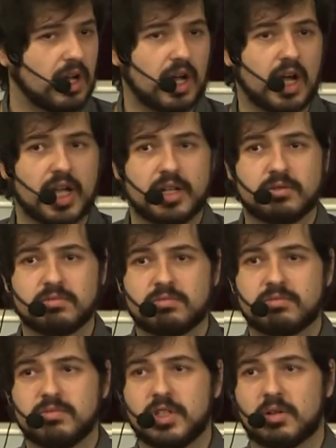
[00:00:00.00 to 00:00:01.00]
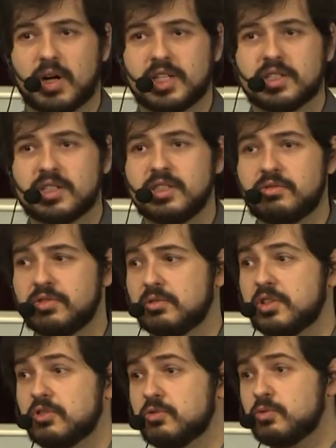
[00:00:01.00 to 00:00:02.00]
I just need to know
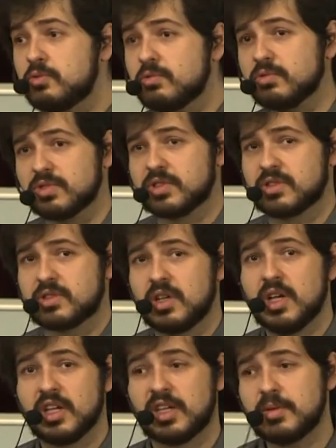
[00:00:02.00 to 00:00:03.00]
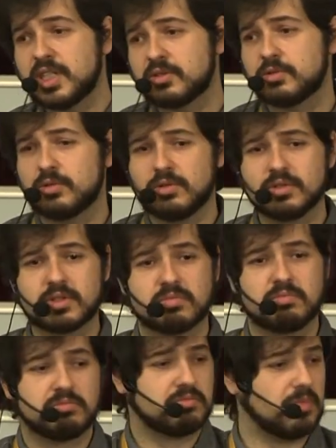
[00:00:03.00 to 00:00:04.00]
the rules. Give me the rules,
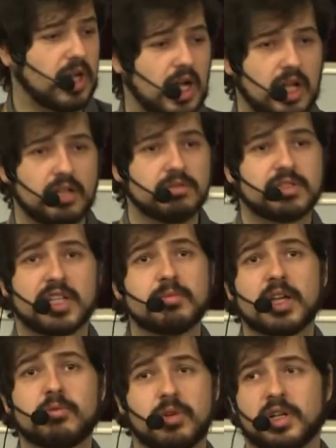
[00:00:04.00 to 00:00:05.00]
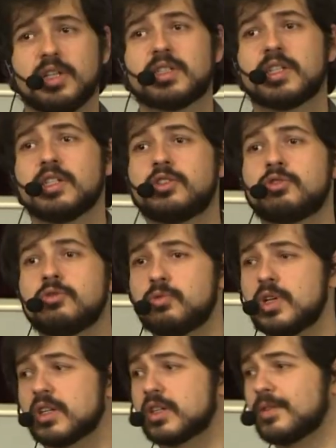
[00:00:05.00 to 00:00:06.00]
I'll send my queries, and it should
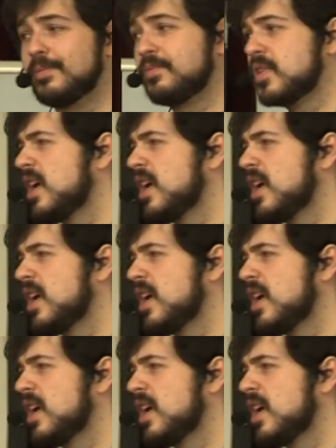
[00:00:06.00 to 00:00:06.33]
work.